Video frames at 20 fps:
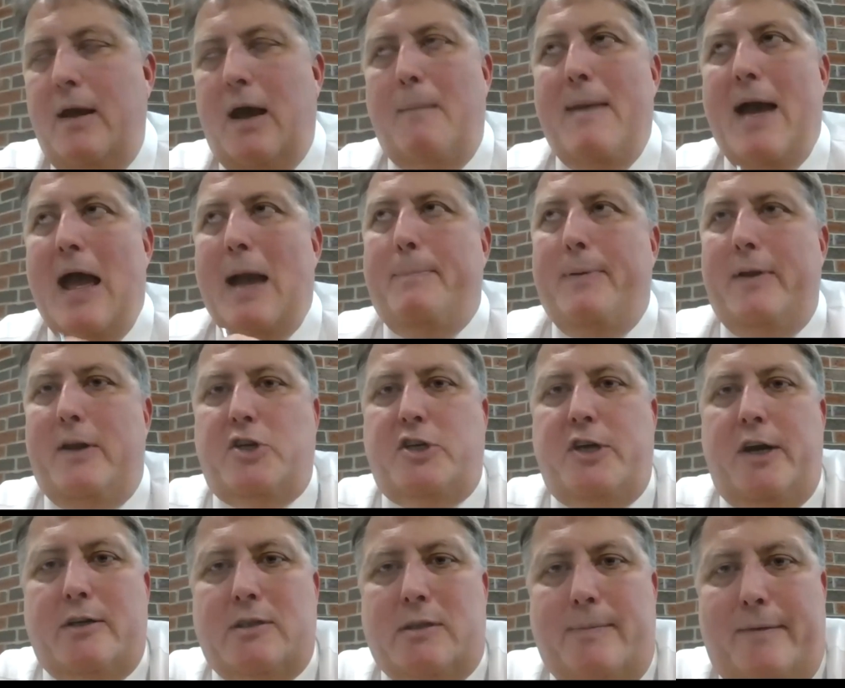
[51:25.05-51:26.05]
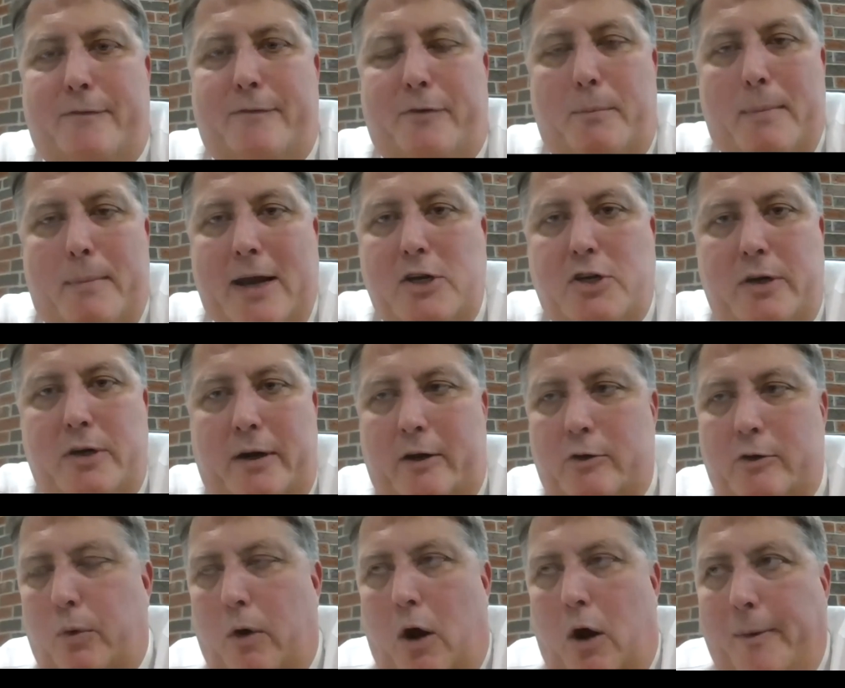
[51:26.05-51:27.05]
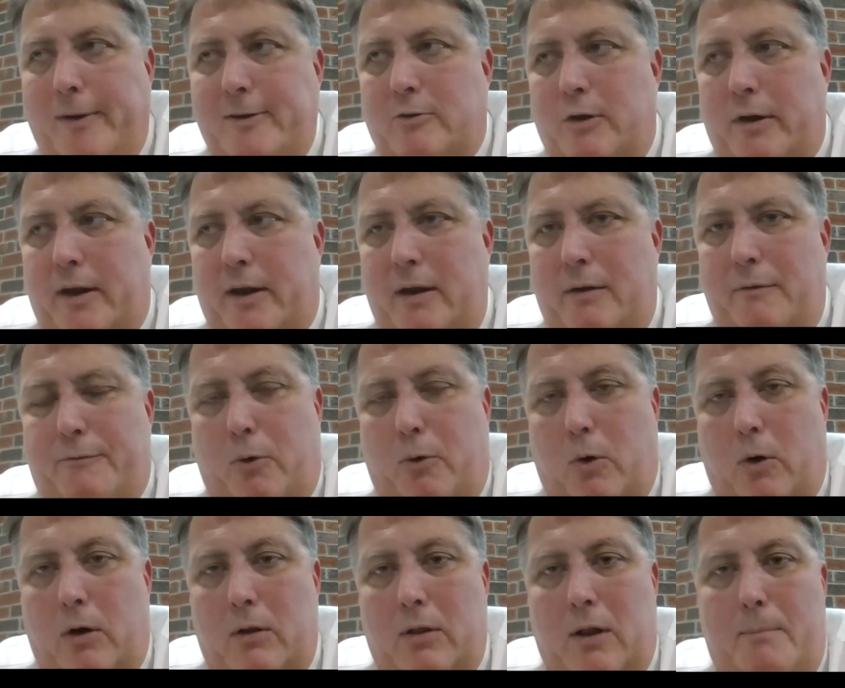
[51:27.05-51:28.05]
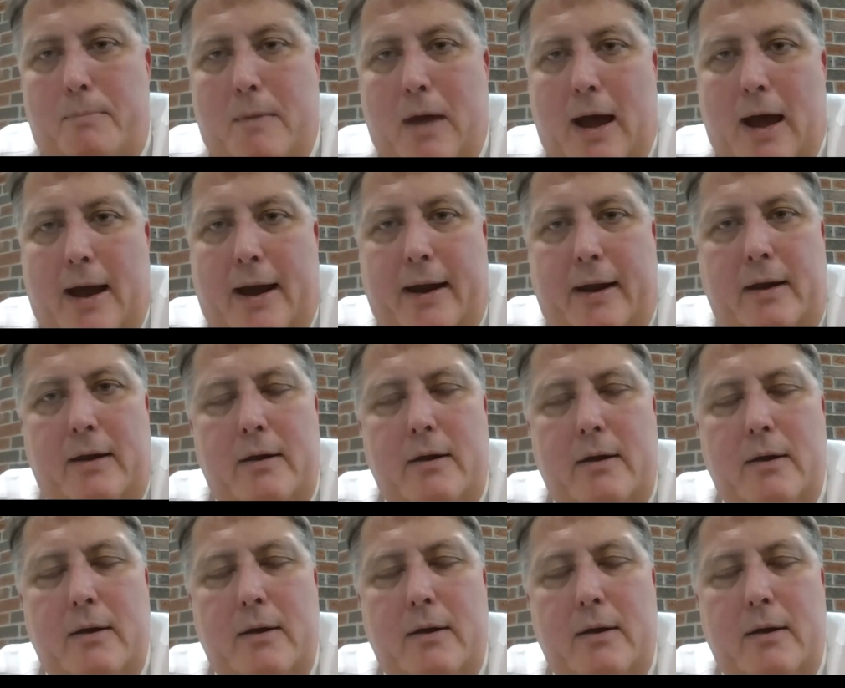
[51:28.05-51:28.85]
I'm happy to share some information, because we're always looking for alumni